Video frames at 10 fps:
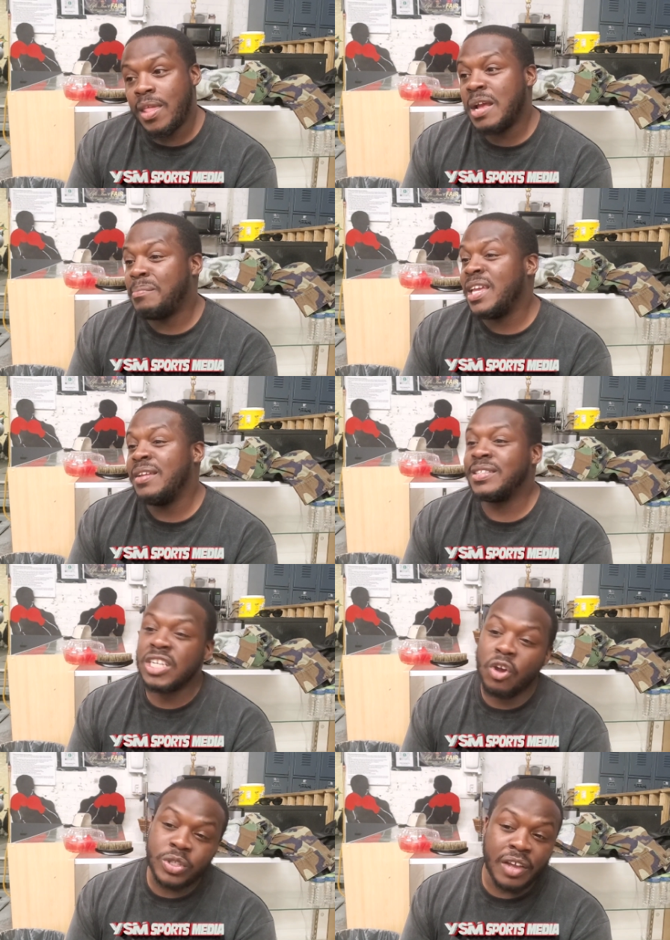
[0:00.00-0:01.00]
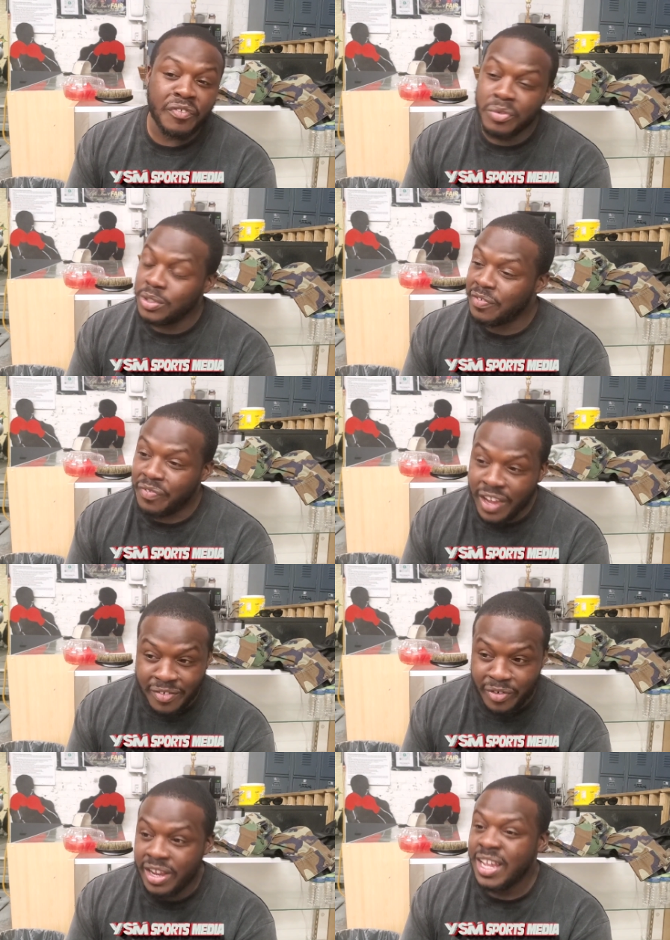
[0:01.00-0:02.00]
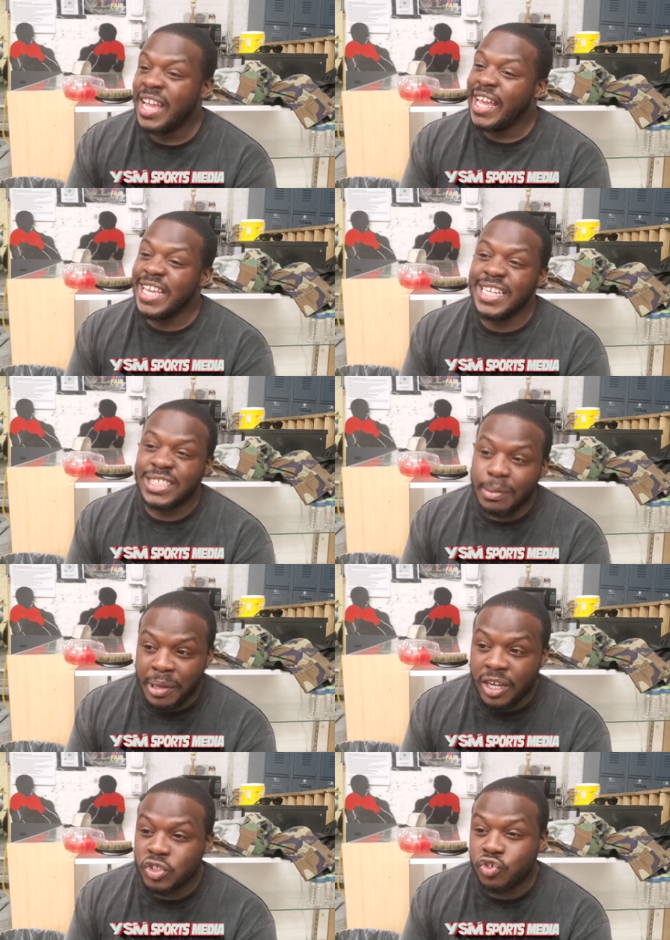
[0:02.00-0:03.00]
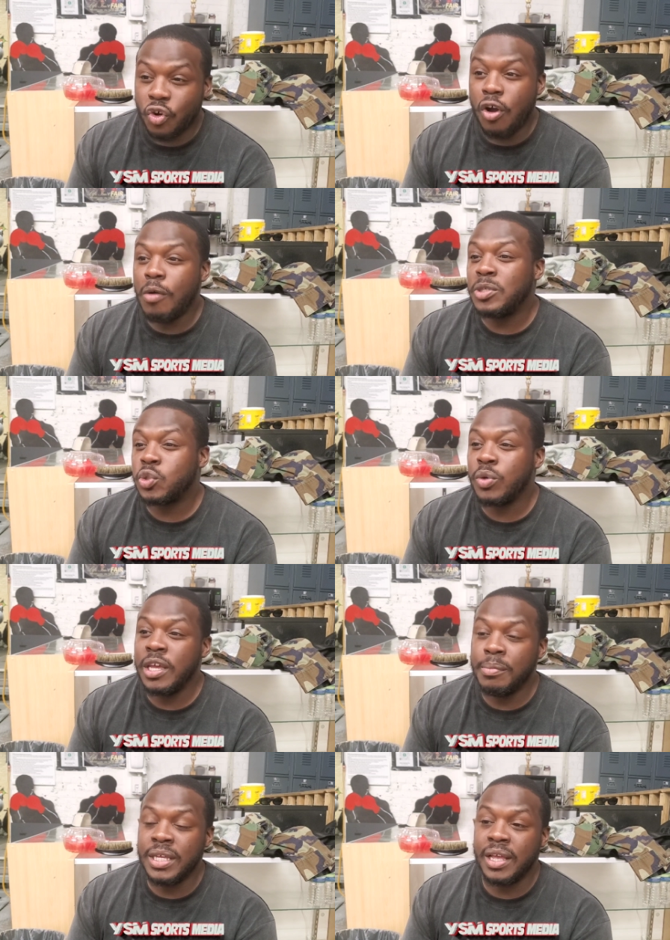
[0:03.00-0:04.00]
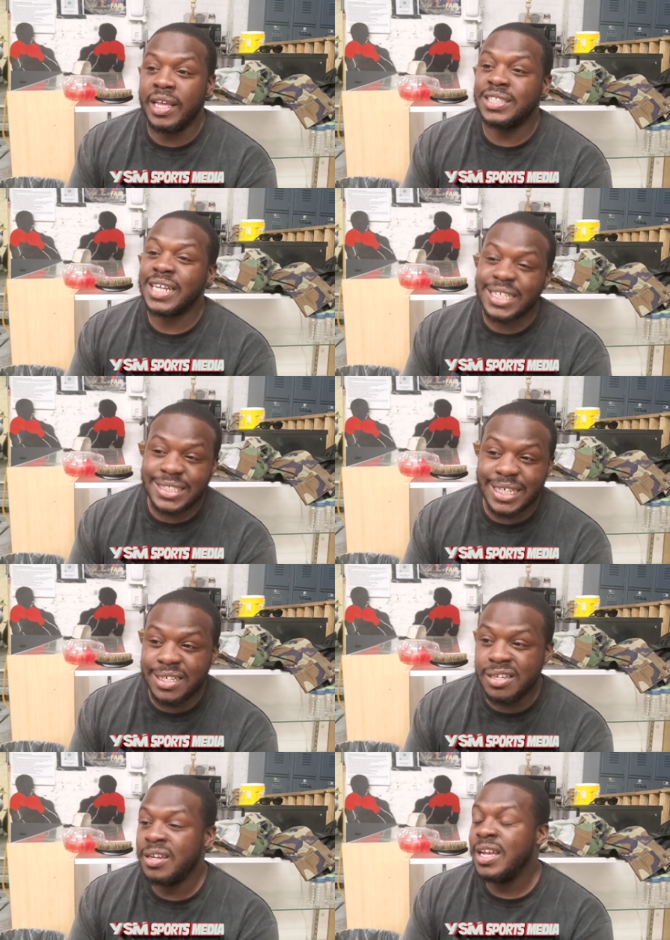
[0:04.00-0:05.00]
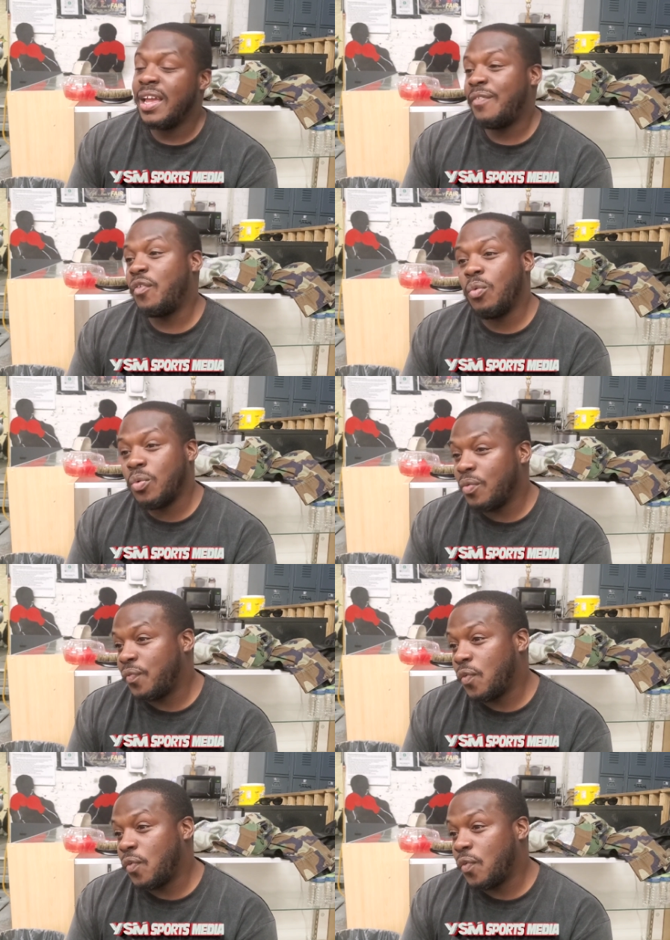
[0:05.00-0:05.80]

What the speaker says: You know what I mean? T.O. definitely was the favorite. He is the bigger draw between him and Josh Teller for